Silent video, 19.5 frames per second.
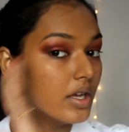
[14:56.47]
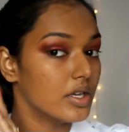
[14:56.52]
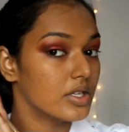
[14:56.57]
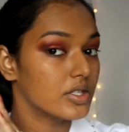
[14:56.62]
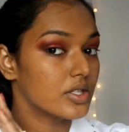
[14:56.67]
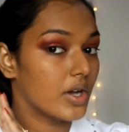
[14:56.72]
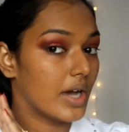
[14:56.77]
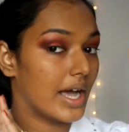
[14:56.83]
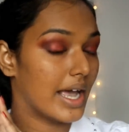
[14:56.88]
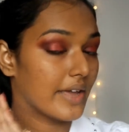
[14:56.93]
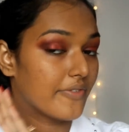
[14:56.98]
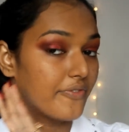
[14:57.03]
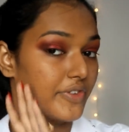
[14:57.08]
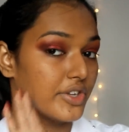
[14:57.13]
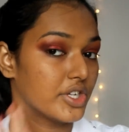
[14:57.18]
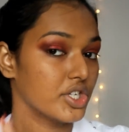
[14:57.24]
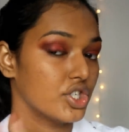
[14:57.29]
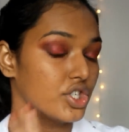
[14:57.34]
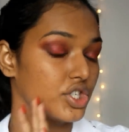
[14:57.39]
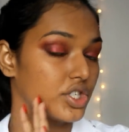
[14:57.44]
So I
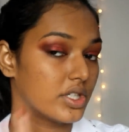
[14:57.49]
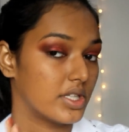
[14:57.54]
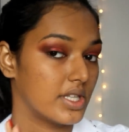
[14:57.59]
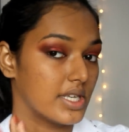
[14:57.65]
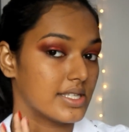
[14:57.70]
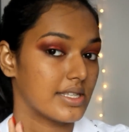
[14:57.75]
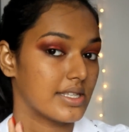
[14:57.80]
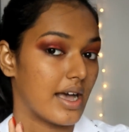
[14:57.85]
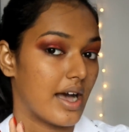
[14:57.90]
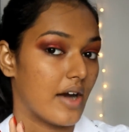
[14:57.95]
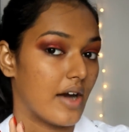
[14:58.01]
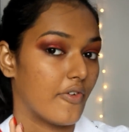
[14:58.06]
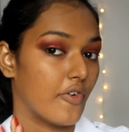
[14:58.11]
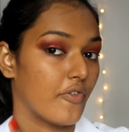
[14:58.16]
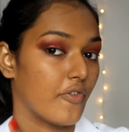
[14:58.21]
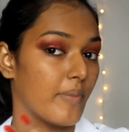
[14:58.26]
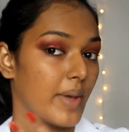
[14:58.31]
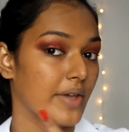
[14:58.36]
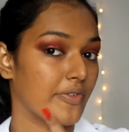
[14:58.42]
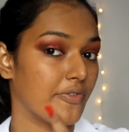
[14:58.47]
finished this half
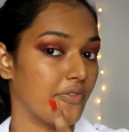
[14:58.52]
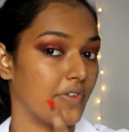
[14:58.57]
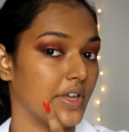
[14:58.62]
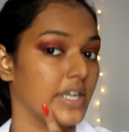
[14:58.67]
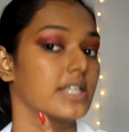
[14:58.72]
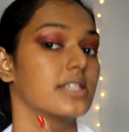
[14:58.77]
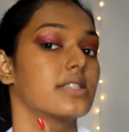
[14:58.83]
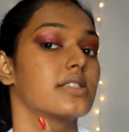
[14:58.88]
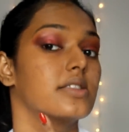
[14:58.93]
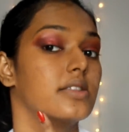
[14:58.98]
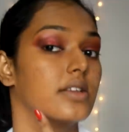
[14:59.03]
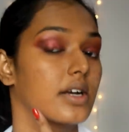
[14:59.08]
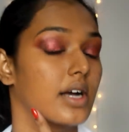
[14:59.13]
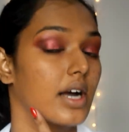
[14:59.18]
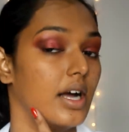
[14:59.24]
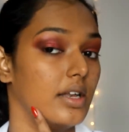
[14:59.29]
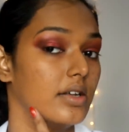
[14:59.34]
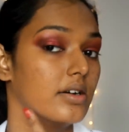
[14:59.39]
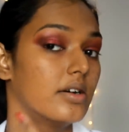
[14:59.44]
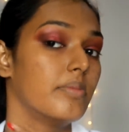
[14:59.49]
of my face. The
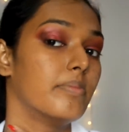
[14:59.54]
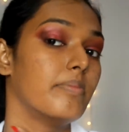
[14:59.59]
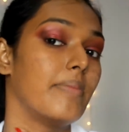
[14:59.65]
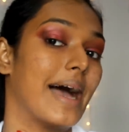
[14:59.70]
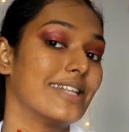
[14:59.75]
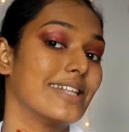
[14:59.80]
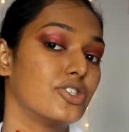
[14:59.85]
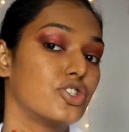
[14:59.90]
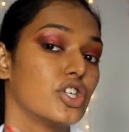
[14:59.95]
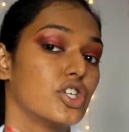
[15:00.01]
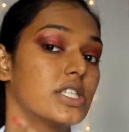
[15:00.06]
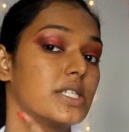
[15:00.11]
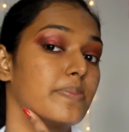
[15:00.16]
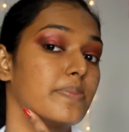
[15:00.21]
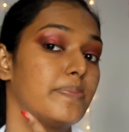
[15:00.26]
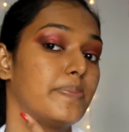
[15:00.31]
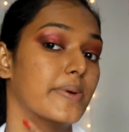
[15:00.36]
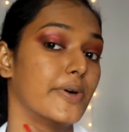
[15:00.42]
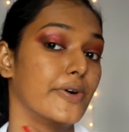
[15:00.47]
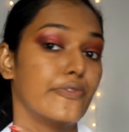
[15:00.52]
color matches
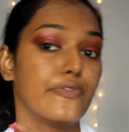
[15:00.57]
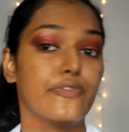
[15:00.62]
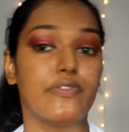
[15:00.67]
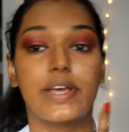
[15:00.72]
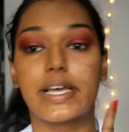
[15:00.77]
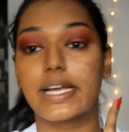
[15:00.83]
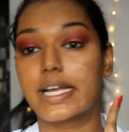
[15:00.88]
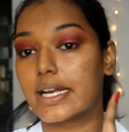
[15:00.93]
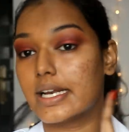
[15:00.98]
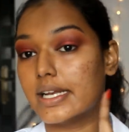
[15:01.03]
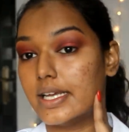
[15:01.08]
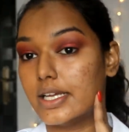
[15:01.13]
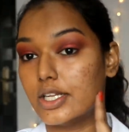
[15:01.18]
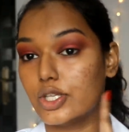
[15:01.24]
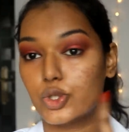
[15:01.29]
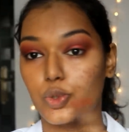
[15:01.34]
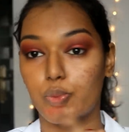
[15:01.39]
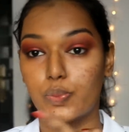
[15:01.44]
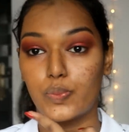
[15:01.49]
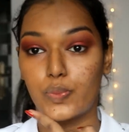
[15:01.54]
perfectly
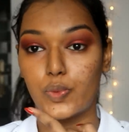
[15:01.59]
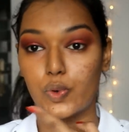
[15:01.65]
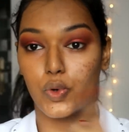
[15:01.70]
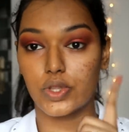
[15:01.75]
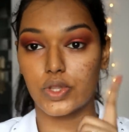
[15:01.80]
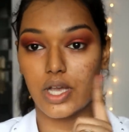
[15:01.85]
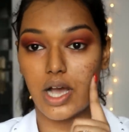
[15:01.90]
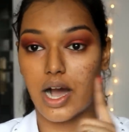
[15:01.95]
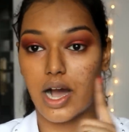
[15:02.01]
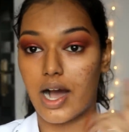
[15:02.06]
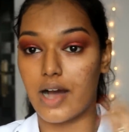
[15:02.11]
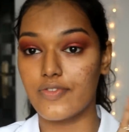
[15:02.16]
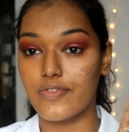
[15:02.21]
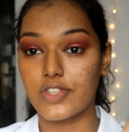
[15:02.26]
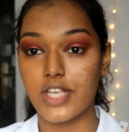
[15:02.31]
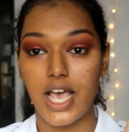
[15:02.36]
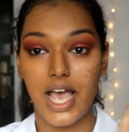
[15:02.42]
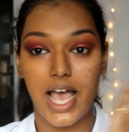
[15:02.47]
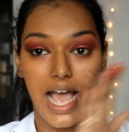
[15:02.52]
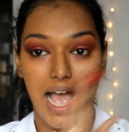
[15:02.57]
to both
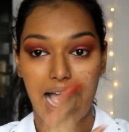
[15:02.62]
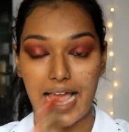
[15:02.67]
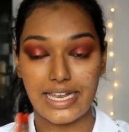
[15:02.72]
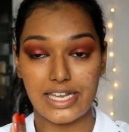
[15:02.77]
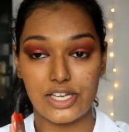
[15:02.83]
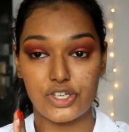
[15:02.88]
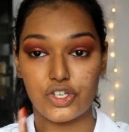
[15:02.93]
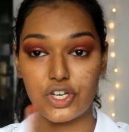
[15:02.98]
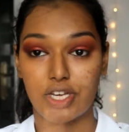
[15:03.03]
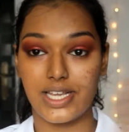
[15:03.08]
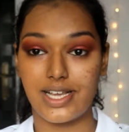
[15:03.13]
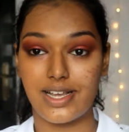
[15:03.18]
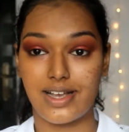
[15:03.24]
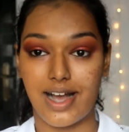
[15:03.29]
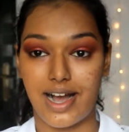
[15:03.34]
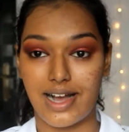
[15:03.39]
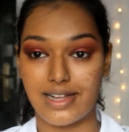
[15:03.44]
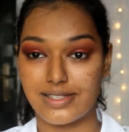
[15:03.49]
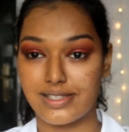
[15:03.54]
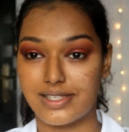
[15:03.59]
halves. I literally
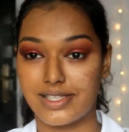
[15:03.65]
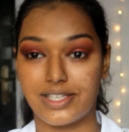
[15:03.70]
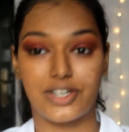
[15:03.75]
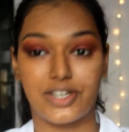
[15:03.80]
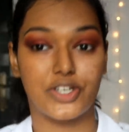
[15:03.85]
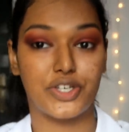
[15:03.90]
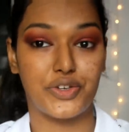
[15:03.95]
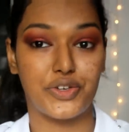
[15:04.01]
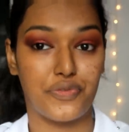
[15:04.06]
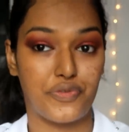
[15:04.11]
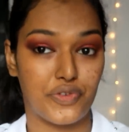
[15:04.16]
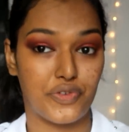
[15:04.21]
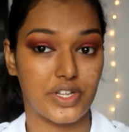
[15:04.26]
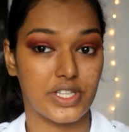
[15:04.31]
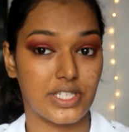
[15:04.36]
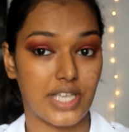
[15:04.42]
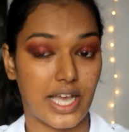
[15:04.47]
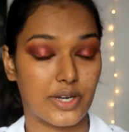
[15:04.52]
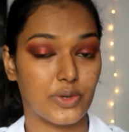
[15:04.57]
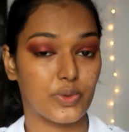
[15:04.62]
can't see a
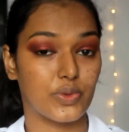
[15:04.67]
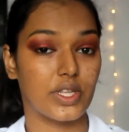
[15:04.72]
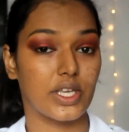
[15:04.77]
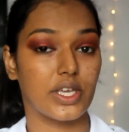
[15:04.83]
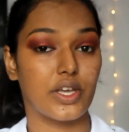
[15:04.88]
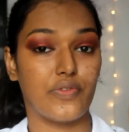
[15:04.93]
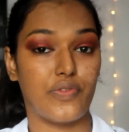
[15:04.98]
difference. I don't think